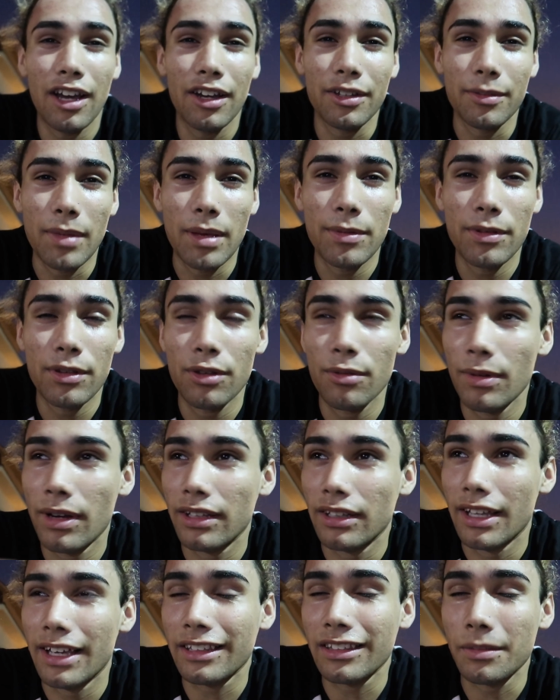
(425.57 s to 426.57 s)
Maybe you might
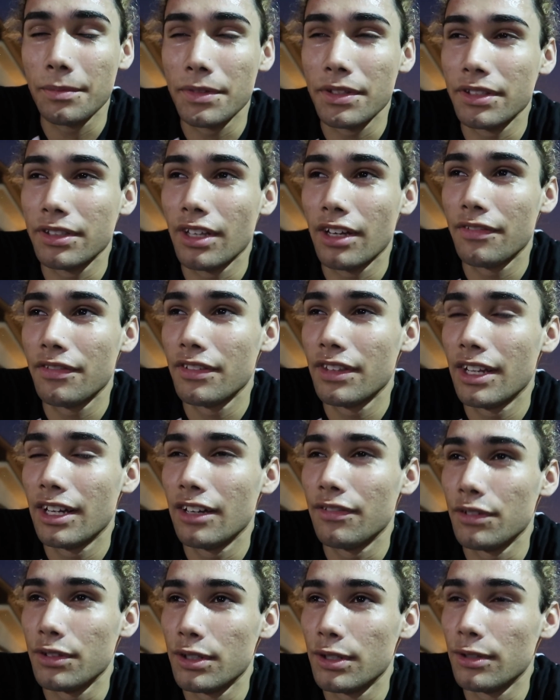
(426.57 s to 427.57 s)
like some of the stuff in there.
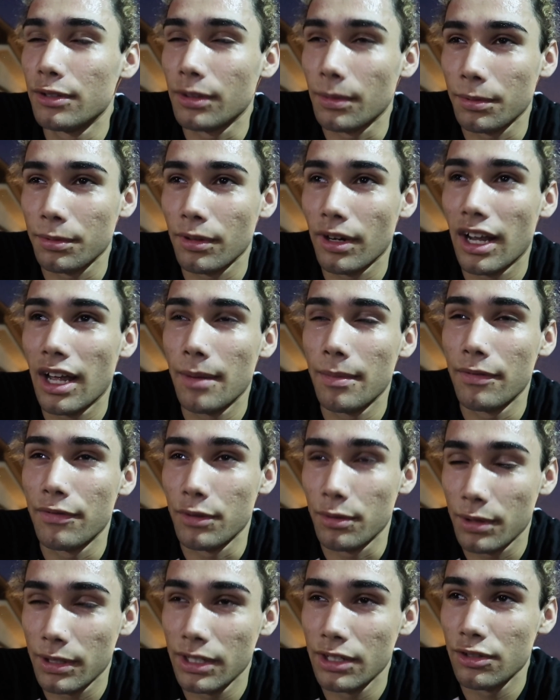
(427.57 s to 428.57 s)
If you do, subscribe. If
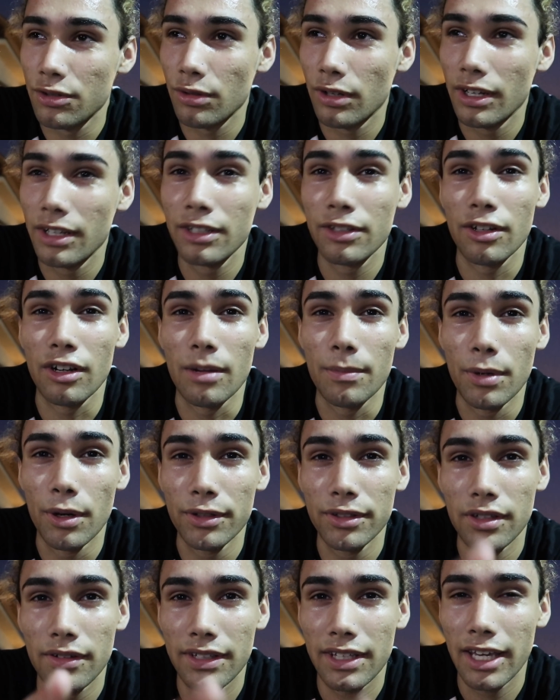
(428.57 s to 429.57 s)
you really enjoy, turn on
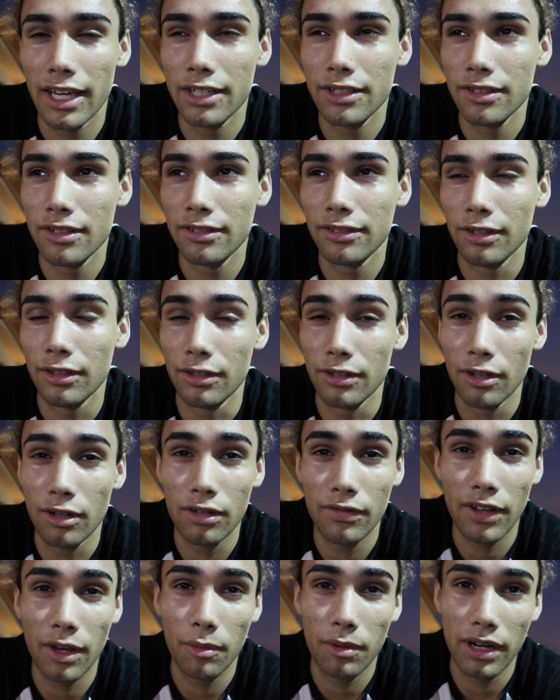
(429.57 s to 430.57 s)
post notifications so you're
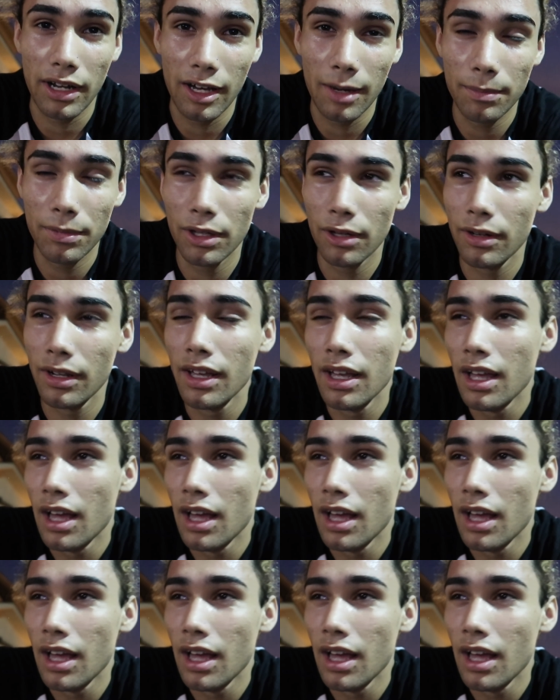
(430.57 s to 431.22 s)
notified when I upload.